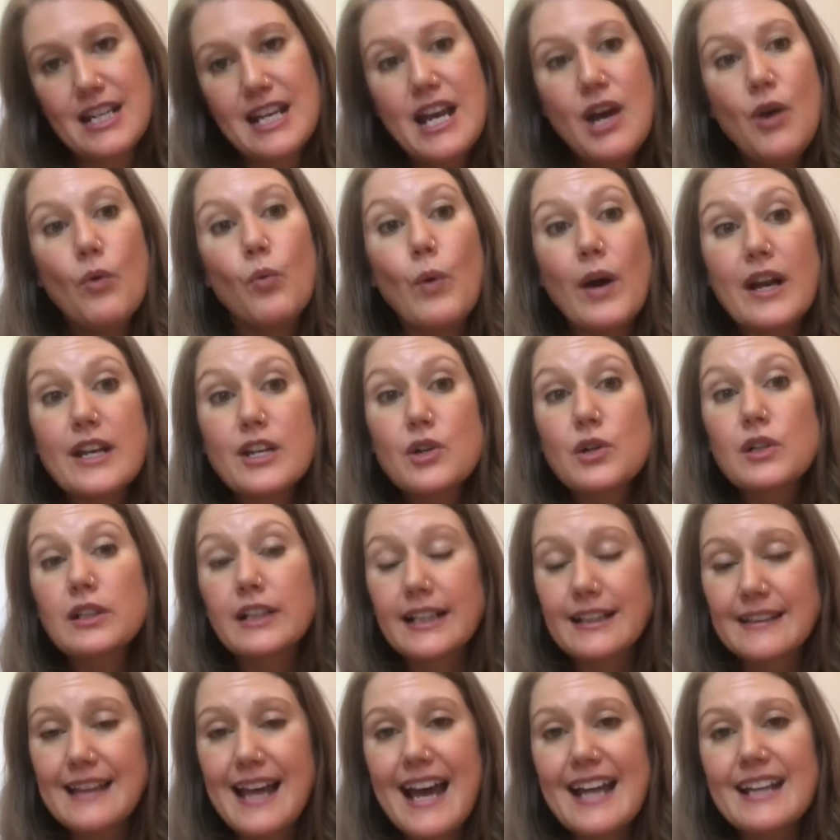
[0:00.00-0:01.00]
When you click
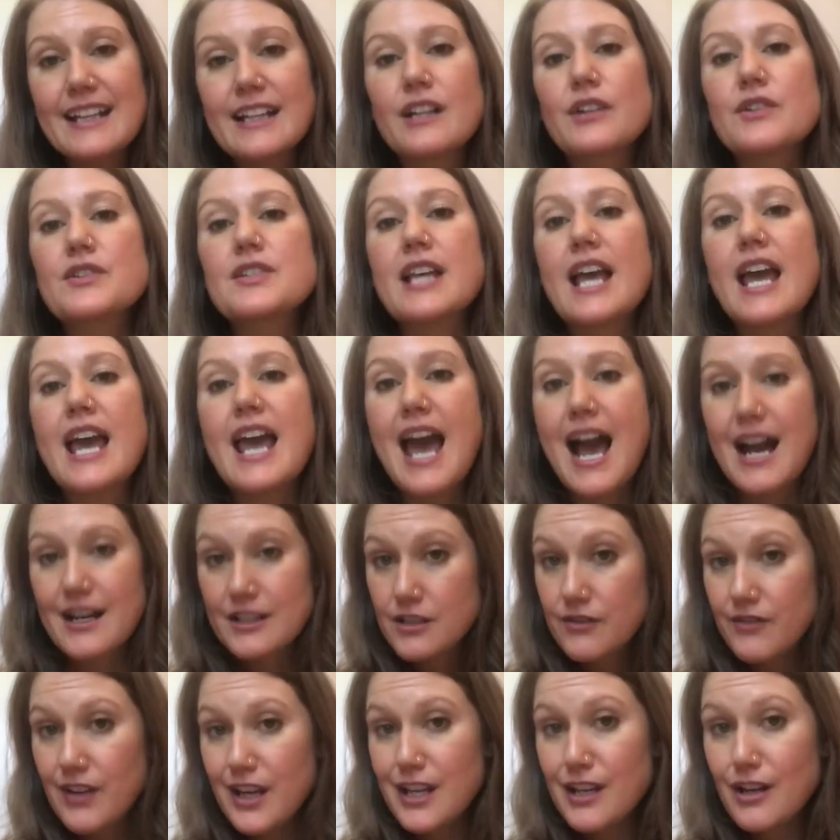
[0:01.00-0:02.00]
that, it'll say
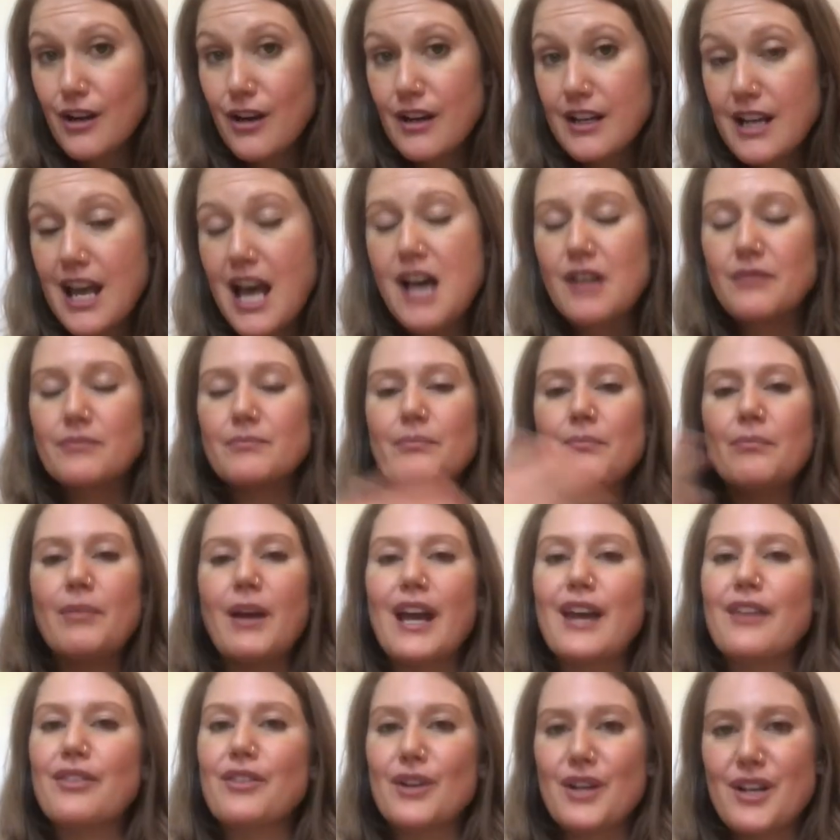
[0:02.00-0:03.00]
activate your account, pay
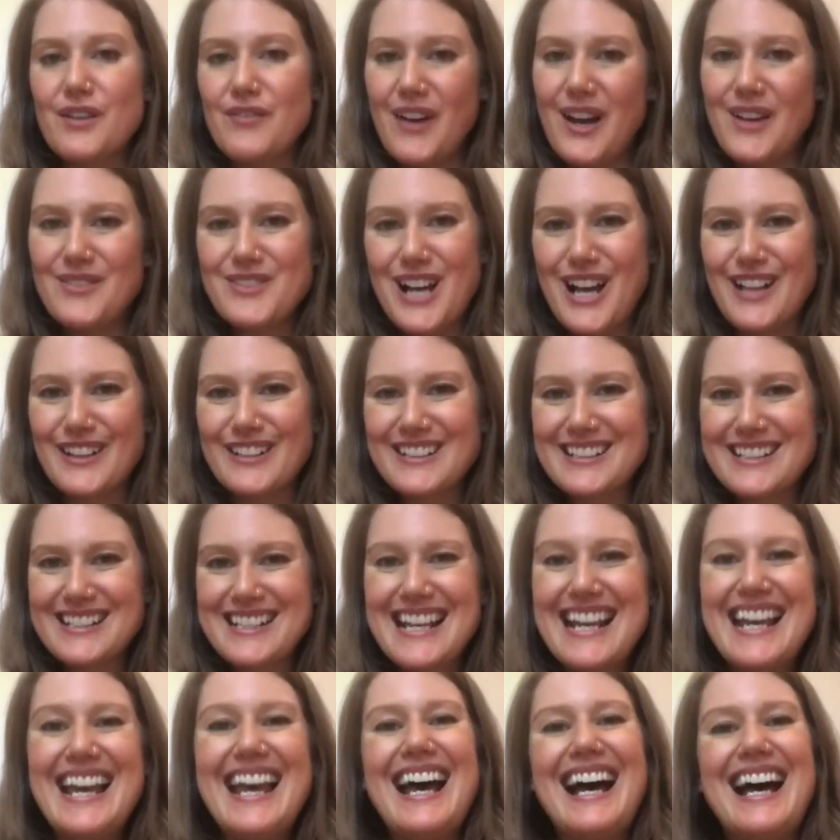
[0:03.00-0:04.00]

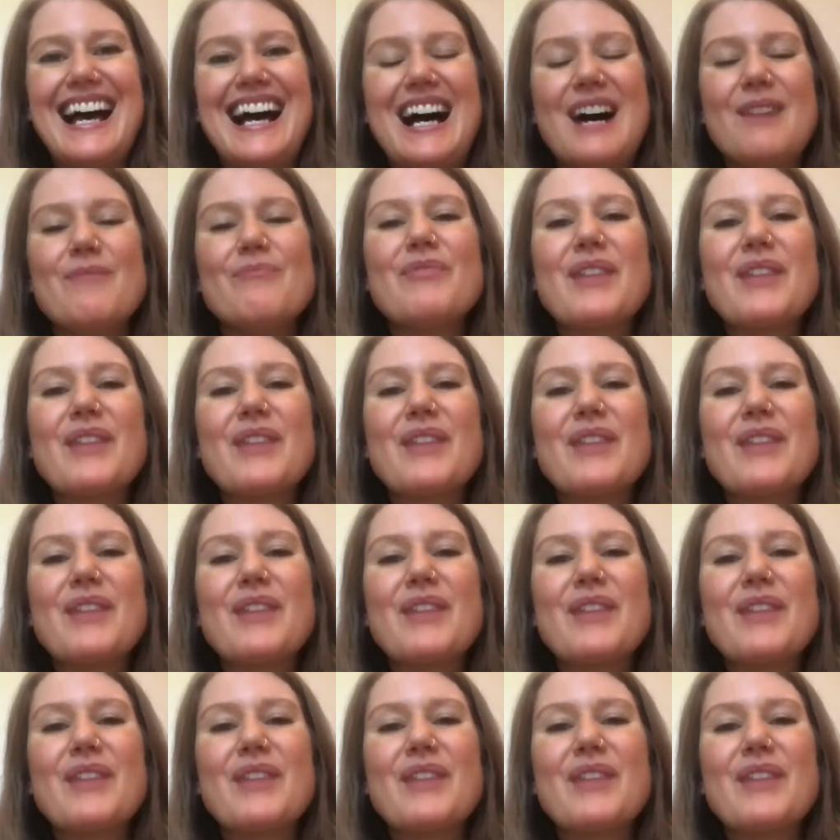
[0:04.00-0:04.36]
$35.